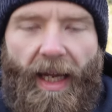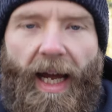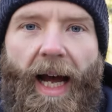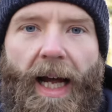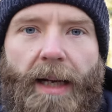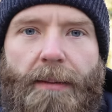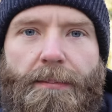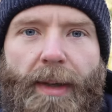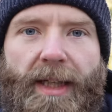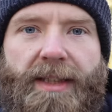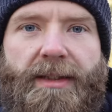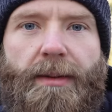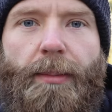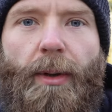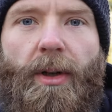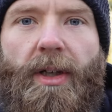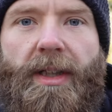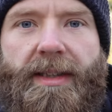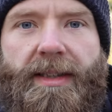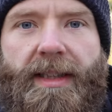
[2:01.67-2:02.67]
and
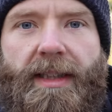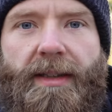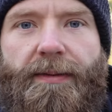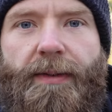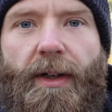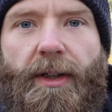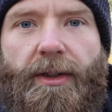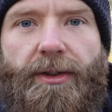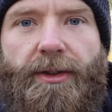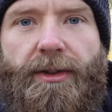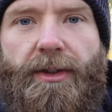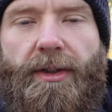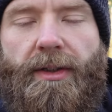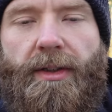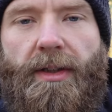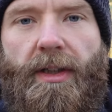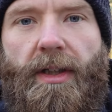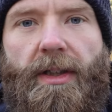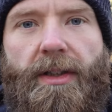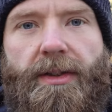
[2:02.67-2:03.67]
metabolic
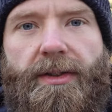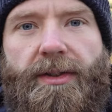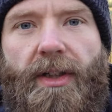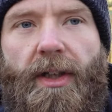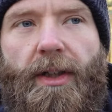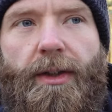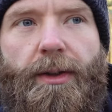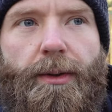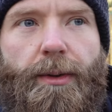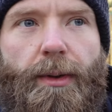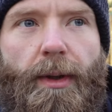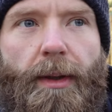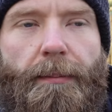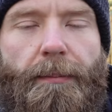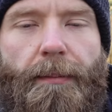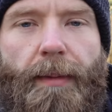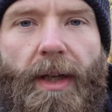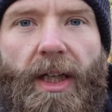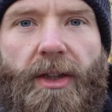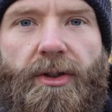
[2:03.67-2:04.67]
dysfunction, so
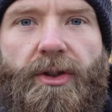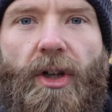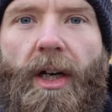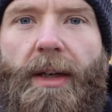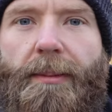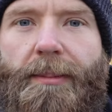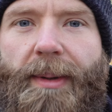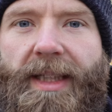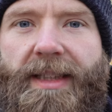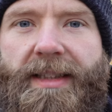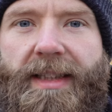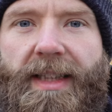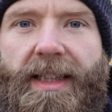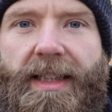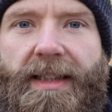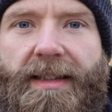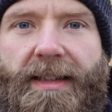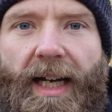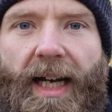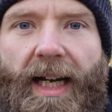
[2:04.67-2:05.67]

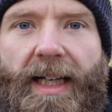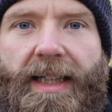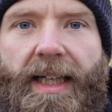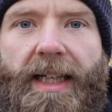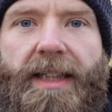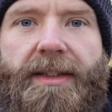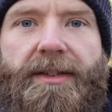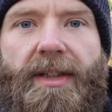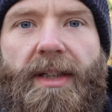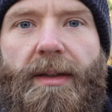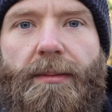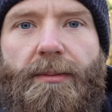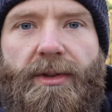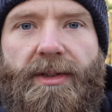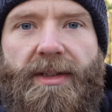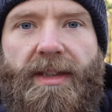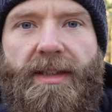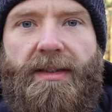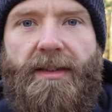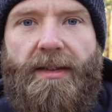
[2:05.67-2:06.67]
diabetes and insulin
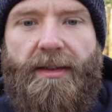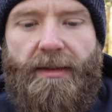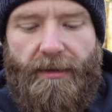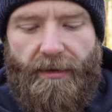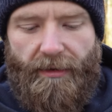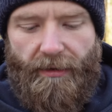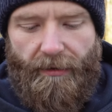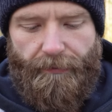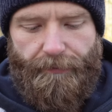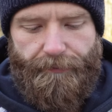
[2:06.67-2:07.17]
resistance.